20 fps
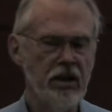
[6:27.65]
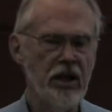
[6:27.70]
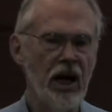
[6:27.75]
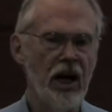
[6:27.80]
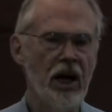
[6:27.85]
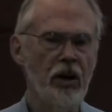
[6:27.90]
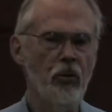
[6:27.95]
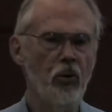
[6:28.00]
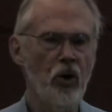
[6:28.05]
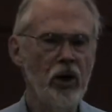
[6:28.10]

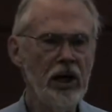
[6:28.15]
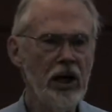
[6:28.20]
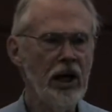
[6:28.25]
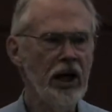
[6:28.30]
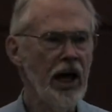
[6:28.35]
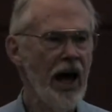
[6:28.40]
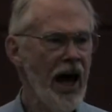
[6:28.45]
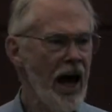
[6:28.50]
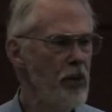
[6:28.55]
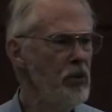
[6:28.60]
I'm really
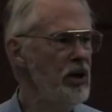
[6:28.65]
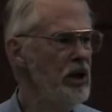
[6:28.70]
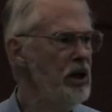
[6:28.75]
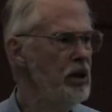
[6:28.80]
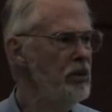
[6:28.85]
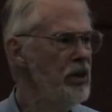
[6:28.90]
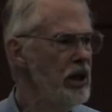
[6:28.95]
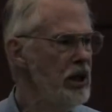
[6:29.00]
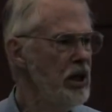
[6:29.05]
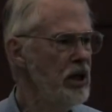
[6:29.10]
happy to
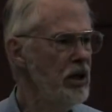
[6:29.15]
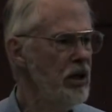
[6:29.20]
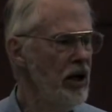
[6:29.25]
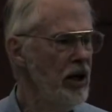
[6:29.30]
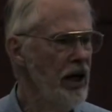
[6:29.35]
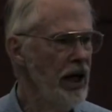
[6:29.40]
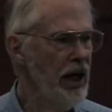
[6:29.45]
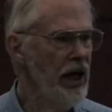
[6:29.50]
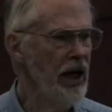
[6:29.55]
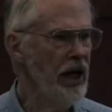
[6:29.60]
be here
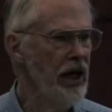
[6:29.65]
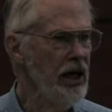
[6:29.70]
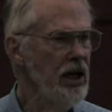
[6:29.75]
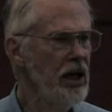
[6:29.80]
today